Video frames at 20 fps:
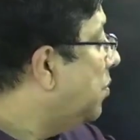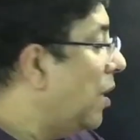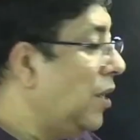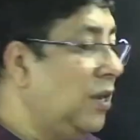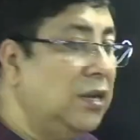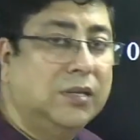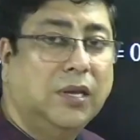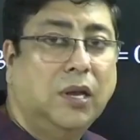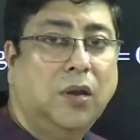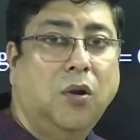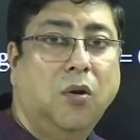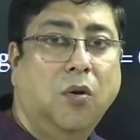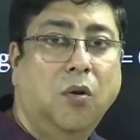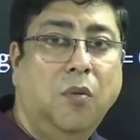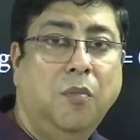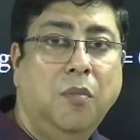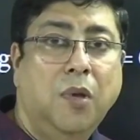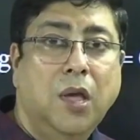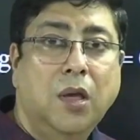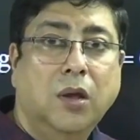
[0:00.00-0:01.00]
practice in your
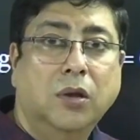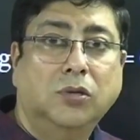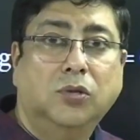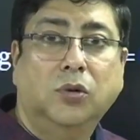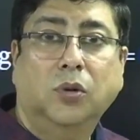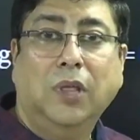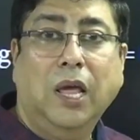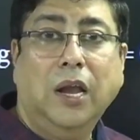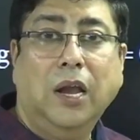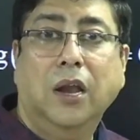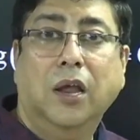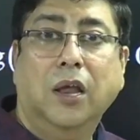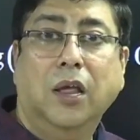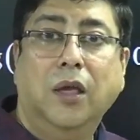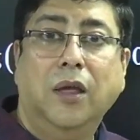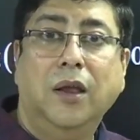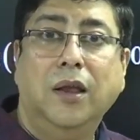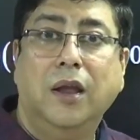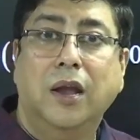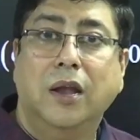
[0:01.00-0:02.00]
home so that
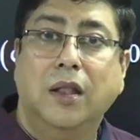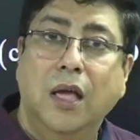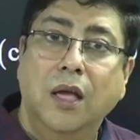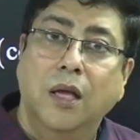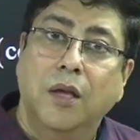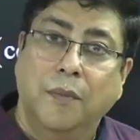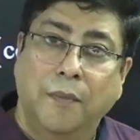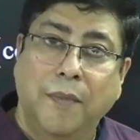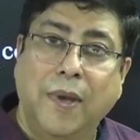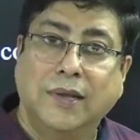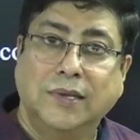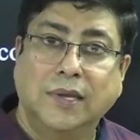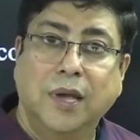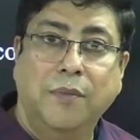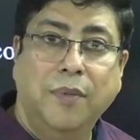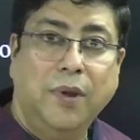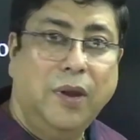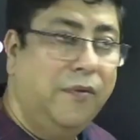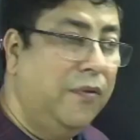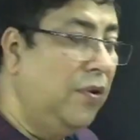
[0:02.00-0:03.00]
you will get the maximum
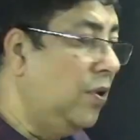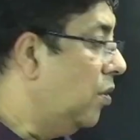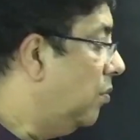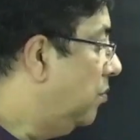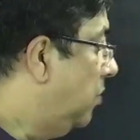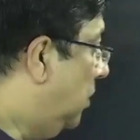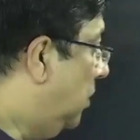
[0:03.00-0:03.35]
benefit of